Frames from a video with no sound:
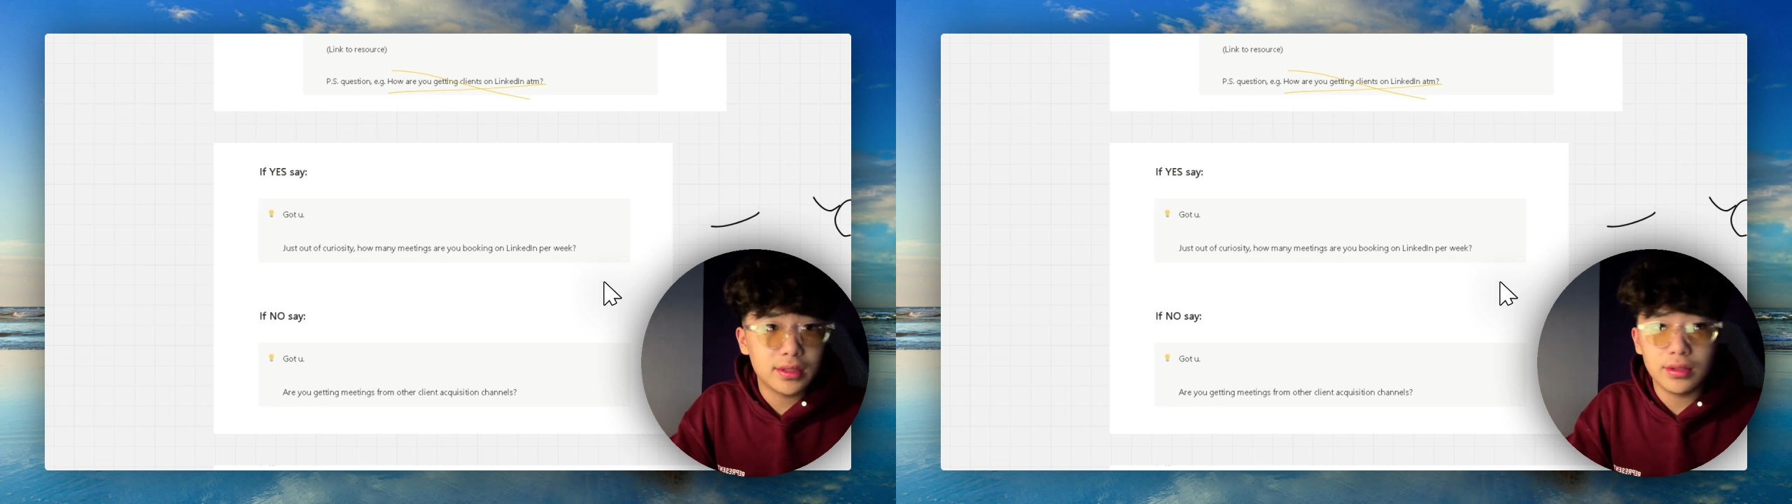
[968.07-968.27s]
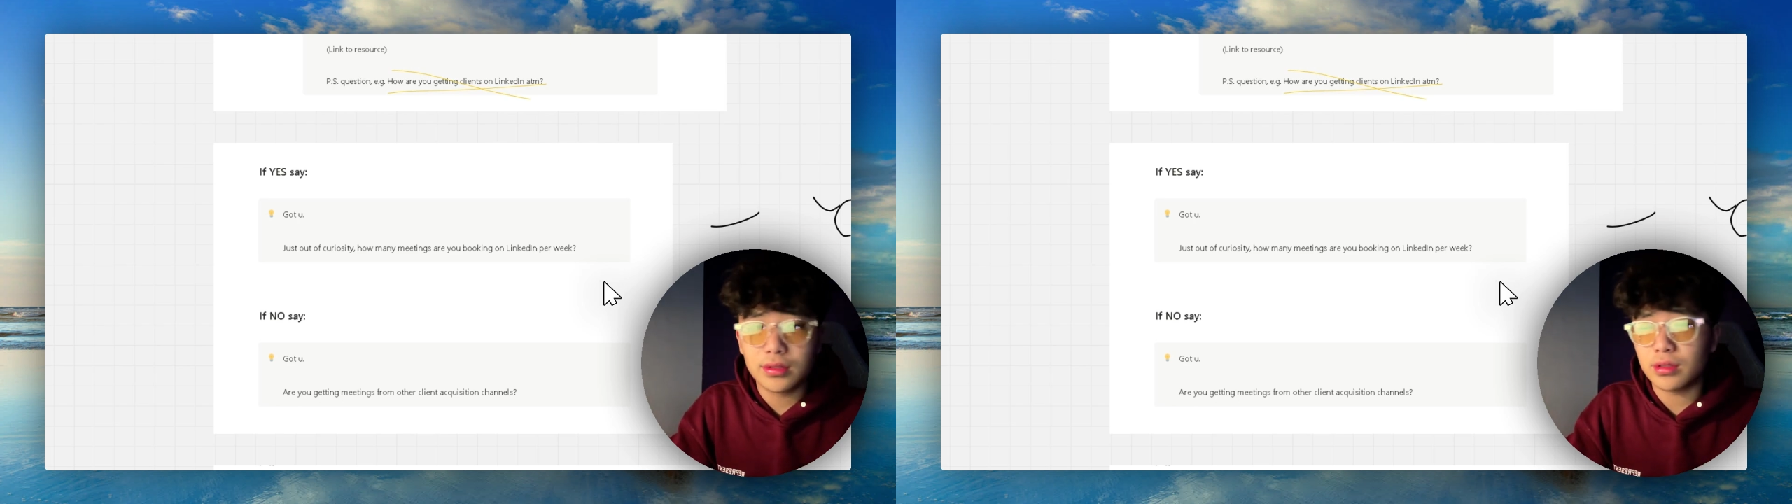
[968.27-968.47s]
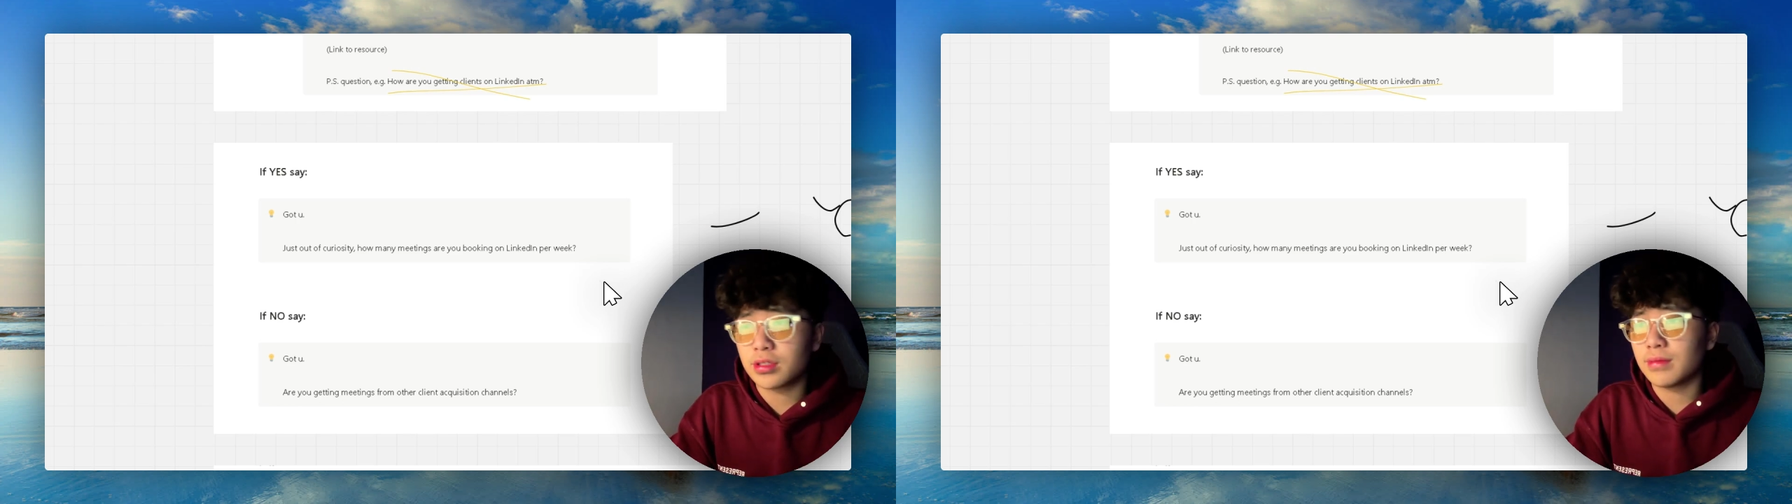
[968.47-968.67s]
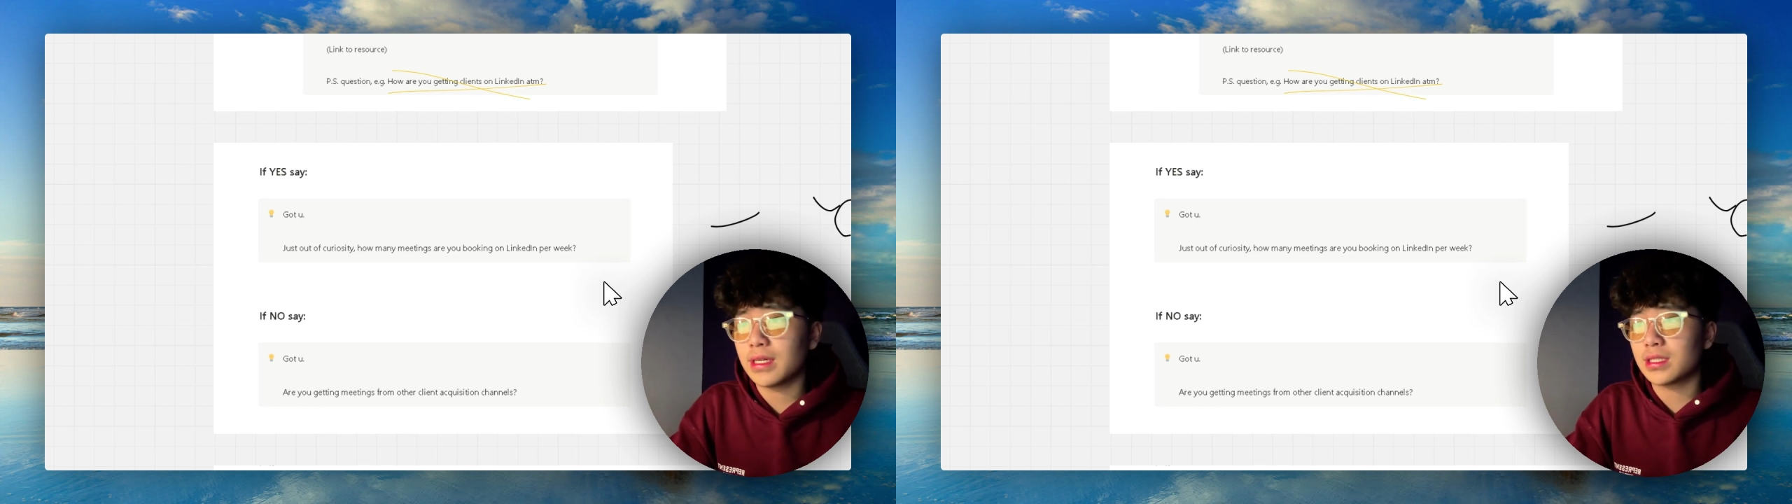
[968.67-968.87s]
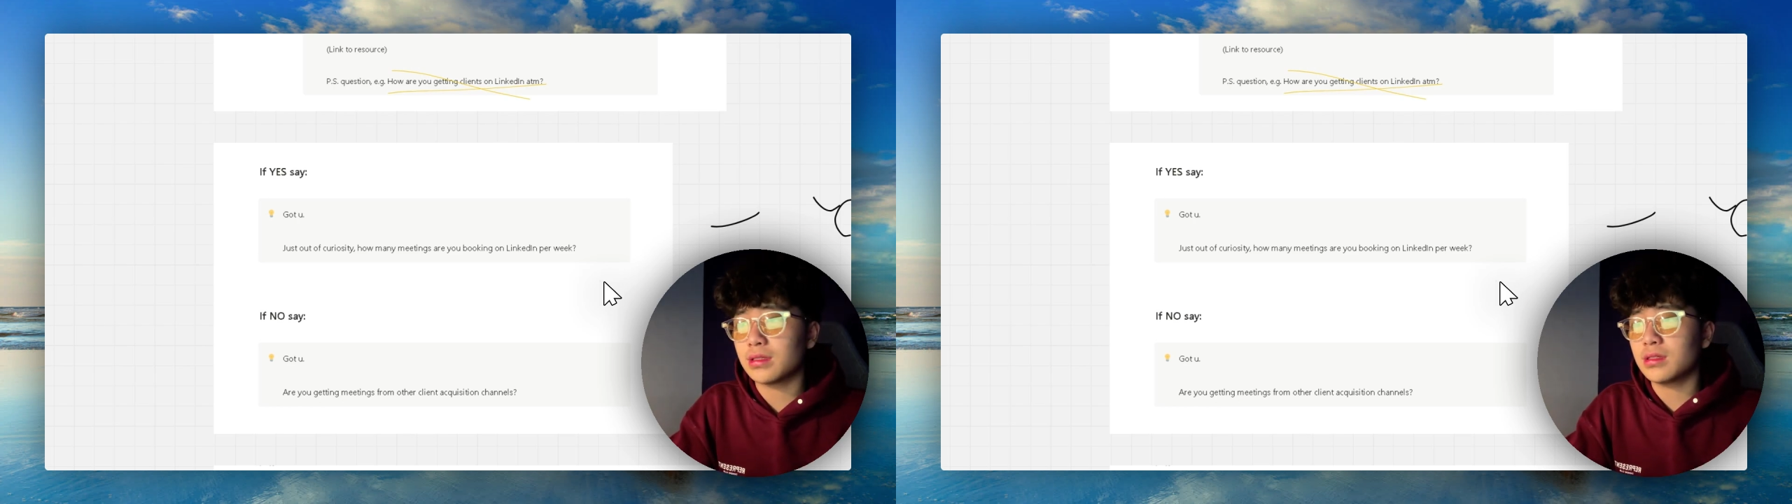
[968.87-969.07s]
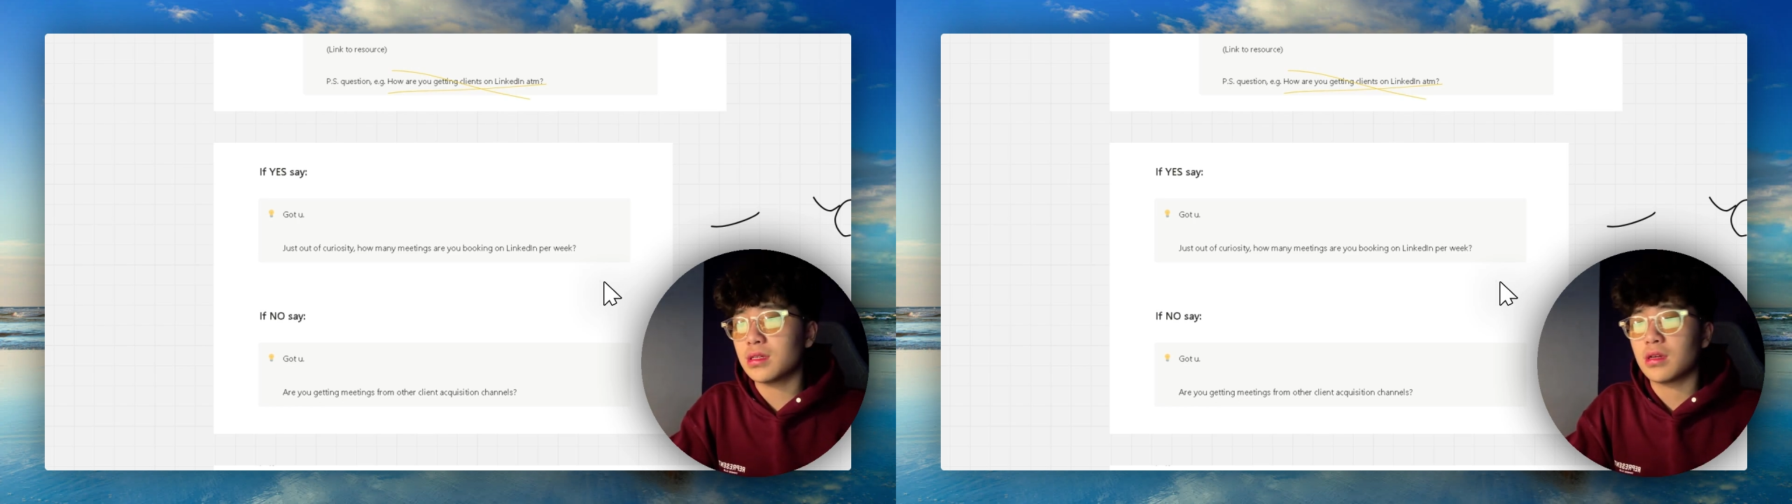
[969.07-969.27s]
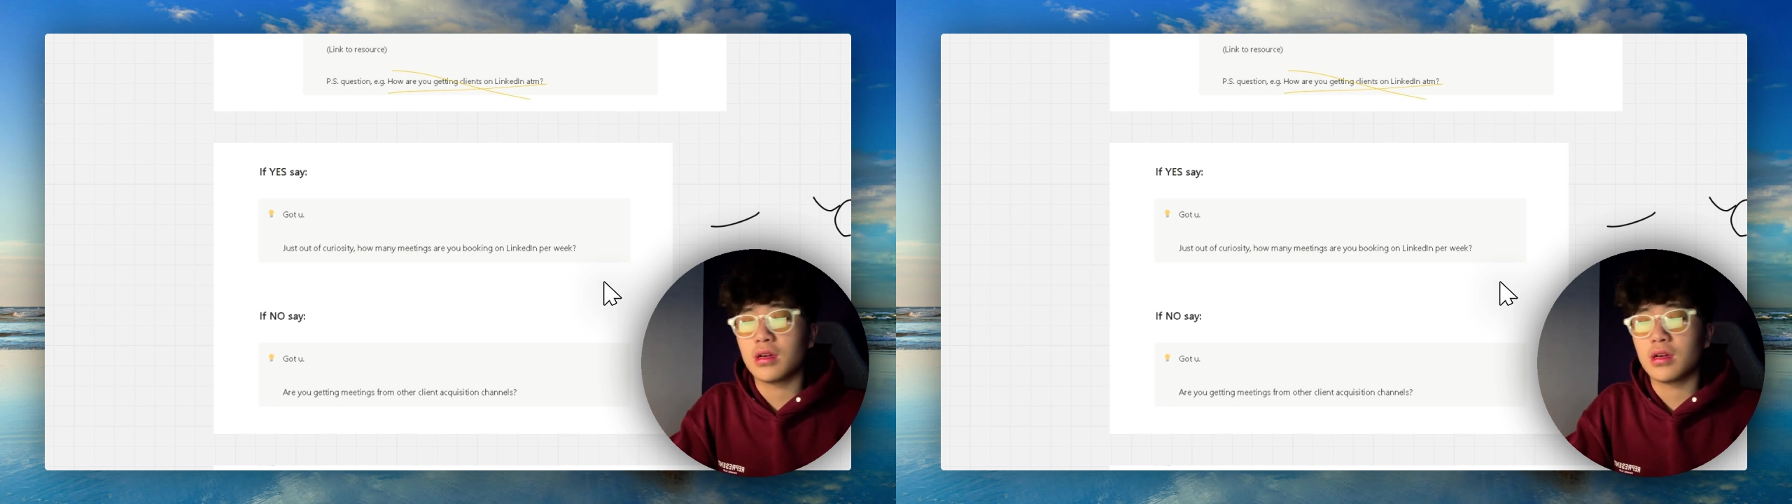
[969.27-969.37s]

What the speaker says: to use automations?